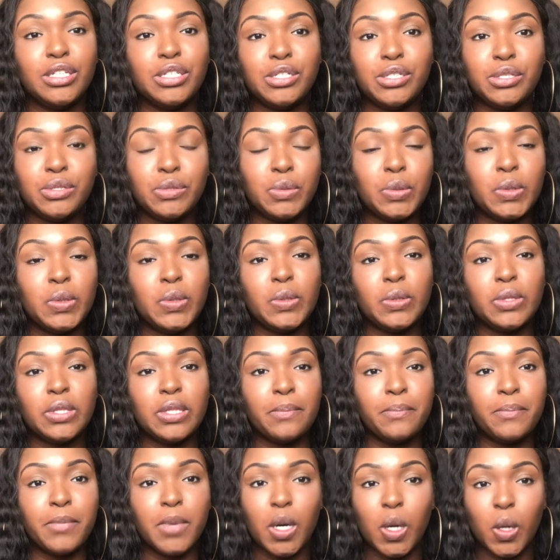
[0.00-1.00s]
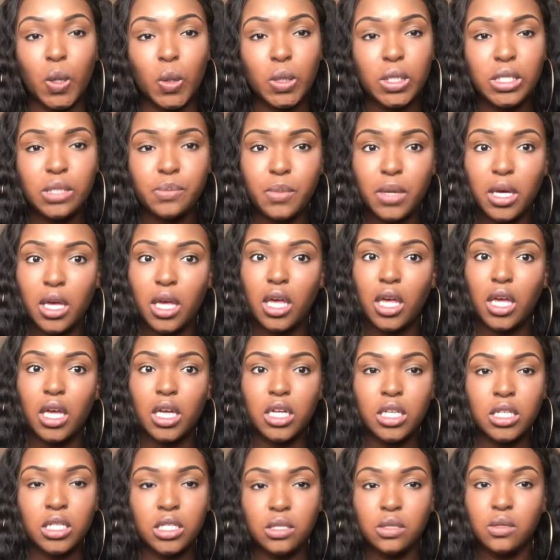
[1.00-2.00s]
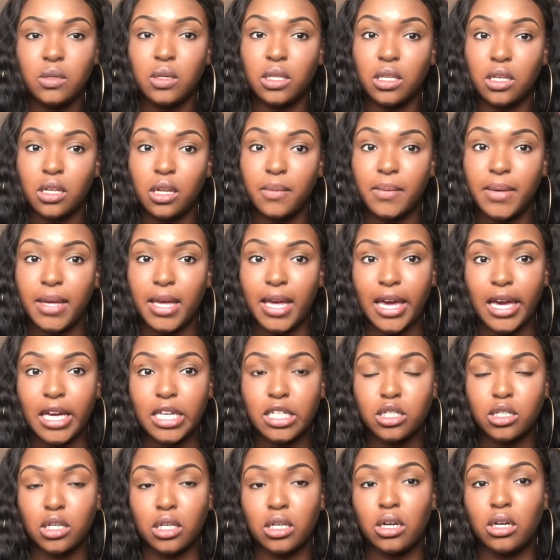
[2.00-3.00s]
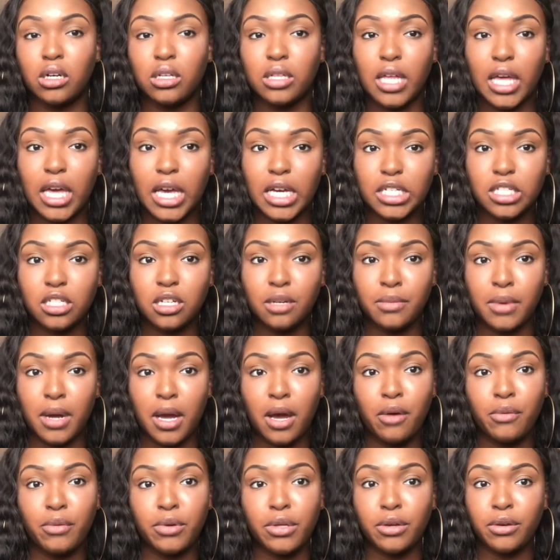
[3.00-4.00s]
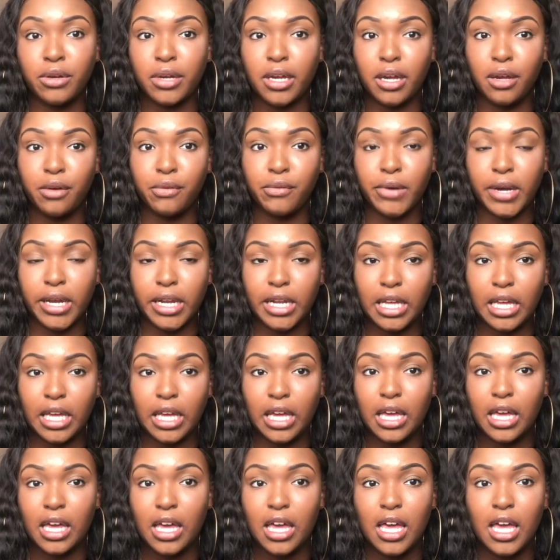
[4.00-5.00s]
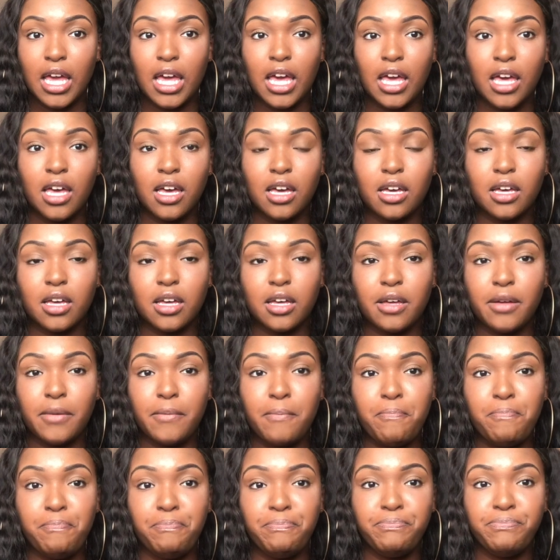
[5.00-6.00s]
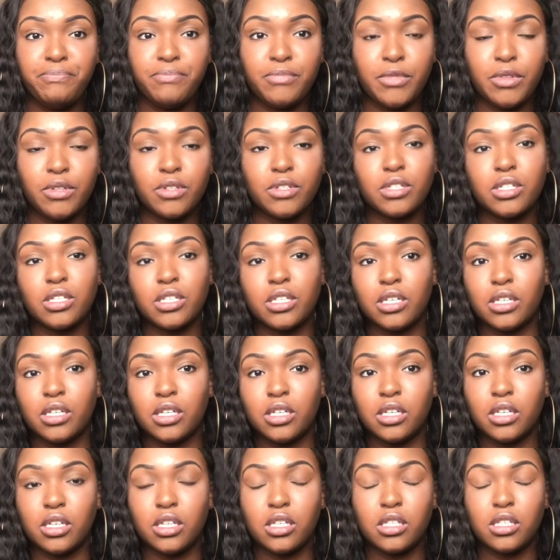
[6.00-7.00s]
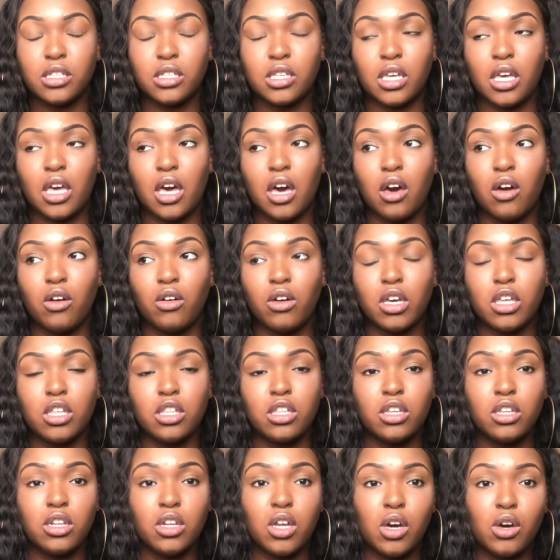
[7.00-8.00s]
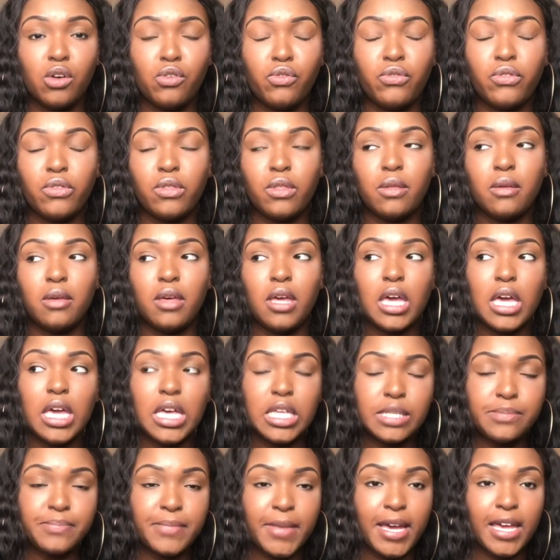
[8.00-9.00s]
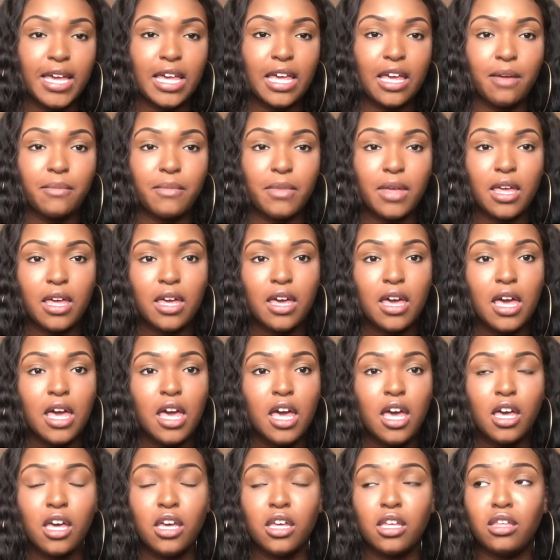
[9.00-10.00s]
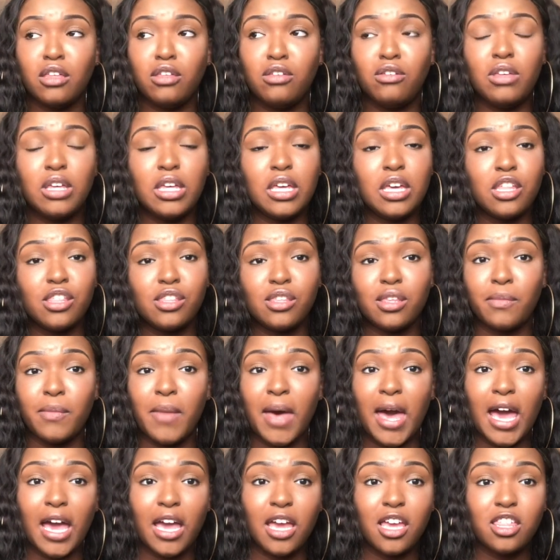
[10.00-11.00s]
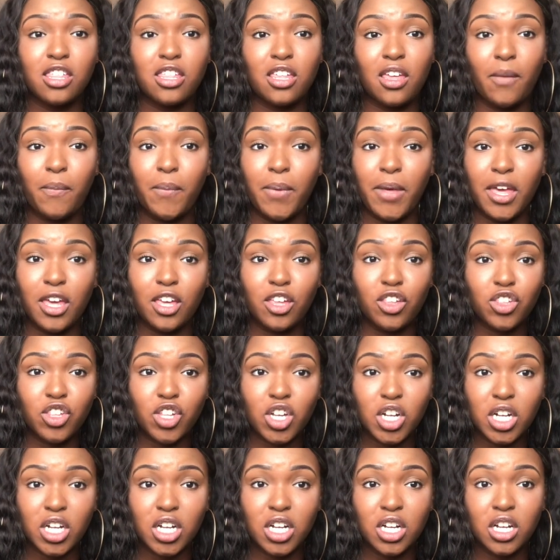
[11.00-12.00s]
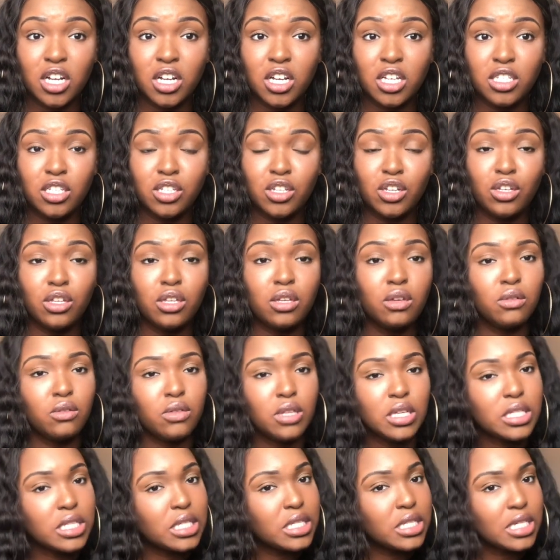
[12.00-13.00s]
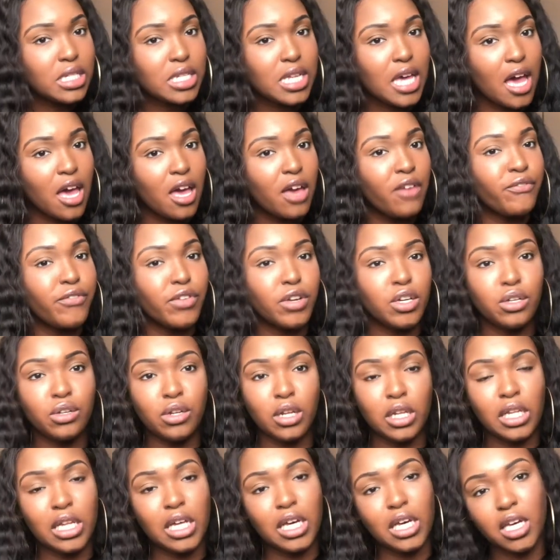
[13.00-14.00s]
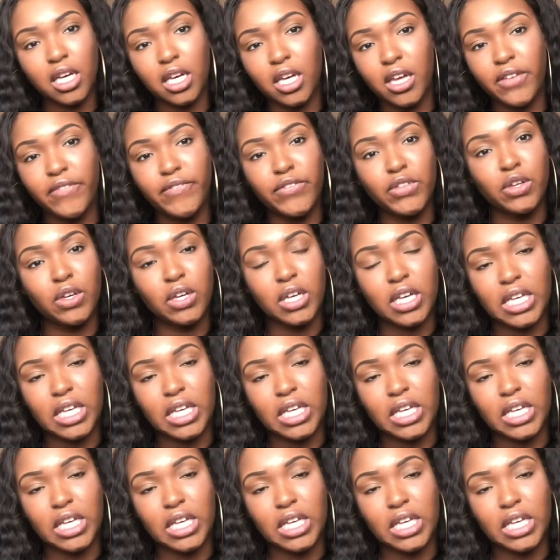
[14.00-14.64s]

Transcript: do the most, but do a little bit extra, go the extra mile when you're getting ready um, to to go, because you know it's Miami. You can get some IG pictures. You know, this is a time for you to look good, feel